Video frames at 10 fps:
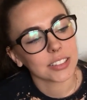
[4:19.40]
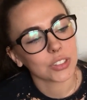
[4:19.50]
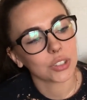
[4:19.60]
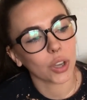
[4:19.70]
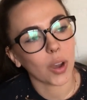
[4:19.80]

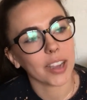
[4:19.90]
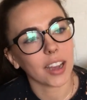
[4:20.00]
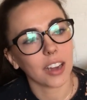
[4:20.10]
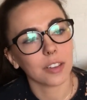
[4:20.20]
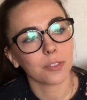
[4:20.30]
So I
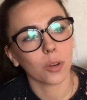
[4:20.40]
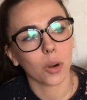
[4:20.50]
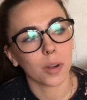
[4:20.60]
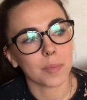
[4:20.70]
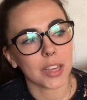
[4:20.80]
got it
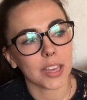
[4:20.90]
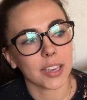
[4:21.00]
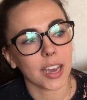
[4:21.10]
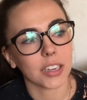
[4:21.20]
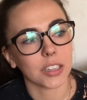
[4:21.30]
for
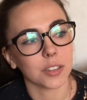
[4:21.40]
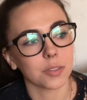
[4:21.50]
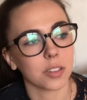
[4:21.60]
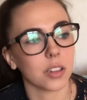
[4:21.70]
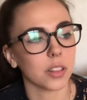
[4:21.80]
me kind
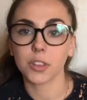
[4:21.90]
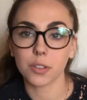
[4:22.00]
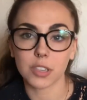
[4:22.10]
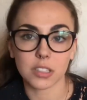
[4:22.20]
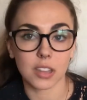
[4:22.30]
of for
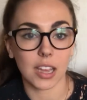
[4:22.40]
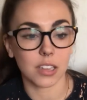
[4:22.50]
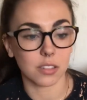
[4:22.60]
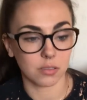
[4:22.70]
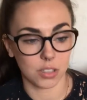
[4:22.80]
the reason
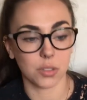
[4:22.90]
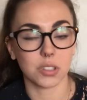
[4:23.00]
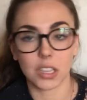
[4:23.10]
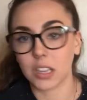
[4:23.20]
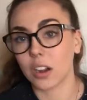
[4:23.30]
that you
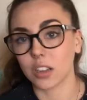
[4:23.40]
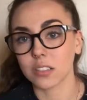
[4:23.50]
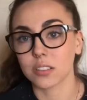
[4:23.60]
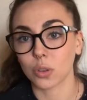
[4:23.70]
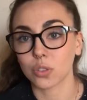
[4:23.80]
see it
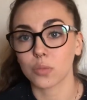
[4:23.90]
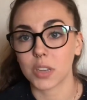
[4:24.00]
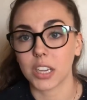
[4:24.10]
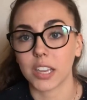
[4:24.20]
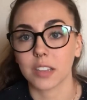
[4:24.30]
on social
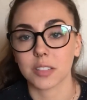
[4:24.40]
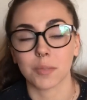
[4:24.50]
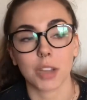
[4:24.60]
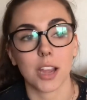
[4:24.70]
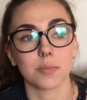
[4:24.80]
media
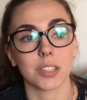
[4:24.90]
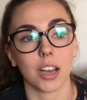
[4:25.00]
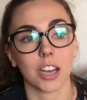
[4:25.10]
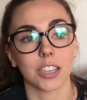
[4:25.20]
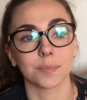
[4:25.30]
sometimes.
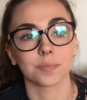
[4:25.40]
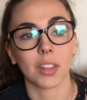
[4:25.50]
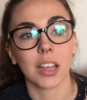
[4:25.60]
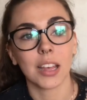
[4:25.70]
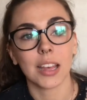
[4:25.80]

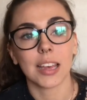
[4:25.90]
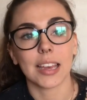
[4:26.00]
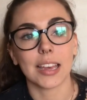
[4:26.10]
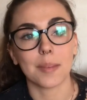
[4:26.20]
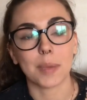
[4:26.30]

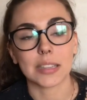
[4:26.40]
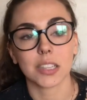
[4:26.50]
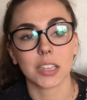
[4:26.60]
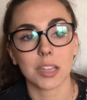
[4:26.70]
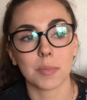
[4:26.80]
It
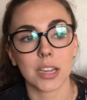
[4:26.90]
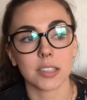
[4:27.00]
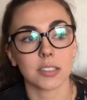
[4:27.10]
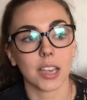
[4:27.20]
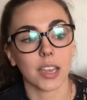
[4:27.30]
basically
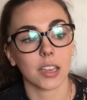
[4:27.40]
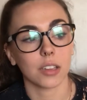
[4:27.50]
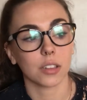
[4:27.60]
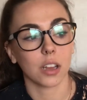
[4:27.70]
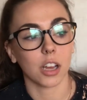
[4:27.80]
means, like,
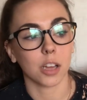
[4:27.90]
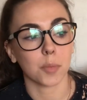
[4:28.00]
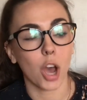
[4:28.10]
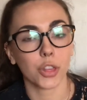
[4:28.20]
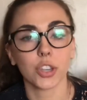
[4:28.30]

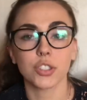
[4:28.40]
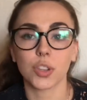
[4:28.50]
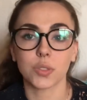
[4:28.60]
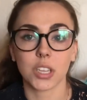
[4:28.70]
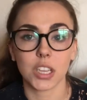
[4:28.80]
authors
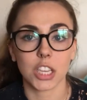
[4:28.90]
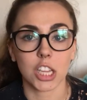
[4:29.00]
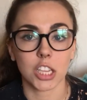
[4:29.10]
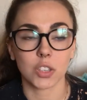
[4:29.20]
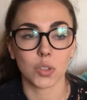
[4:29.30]
use it
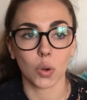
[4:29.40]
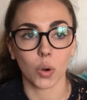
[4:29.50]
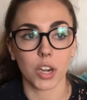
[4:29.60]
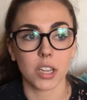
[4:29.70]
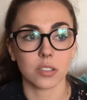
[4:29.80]
in
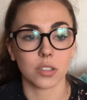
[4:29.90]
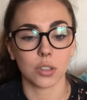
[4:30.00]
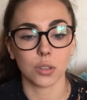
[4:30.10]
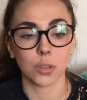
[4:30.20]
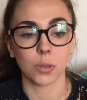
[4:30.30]
stories
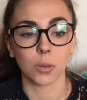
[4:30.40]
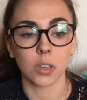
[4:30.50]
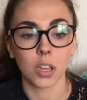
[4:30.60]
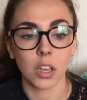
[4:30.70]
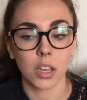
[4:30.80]
to
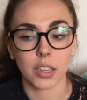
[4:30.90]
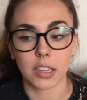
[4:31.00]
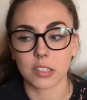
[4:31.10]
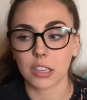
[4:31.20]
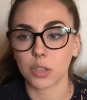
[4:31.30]

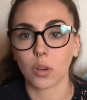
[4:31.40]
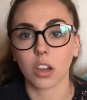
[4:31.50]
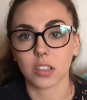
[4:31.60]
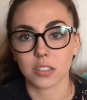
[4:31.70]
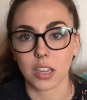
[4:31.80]
continue
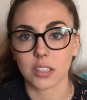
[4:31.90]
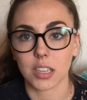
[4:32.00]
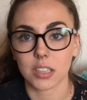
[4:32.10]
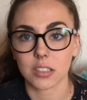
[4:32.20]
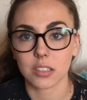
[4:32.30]
on a
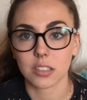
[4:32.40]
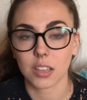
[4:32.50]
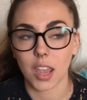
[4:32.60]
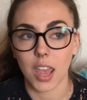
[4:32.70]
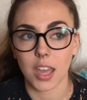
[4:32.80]
sentence
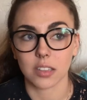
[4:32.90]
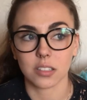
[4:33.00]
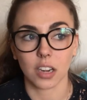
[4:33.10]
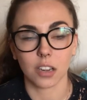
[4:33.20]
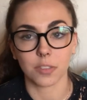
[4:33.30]

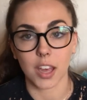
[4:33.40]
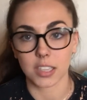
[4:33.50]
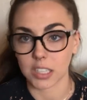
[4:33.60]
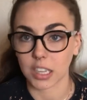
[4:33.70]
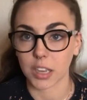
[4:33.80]
instead of
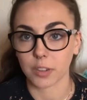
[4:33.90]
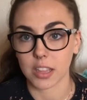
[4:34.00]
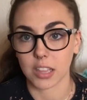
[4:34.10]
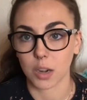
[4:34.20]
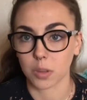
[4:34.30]
ending it
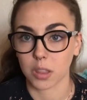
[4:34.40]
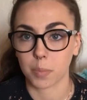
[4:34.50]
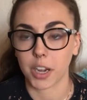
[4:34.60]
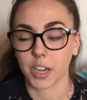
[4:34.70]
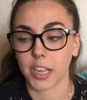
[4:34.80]
right there with a
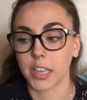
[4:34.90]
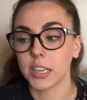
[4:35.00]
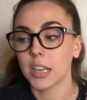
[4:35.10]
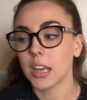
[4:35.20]
period.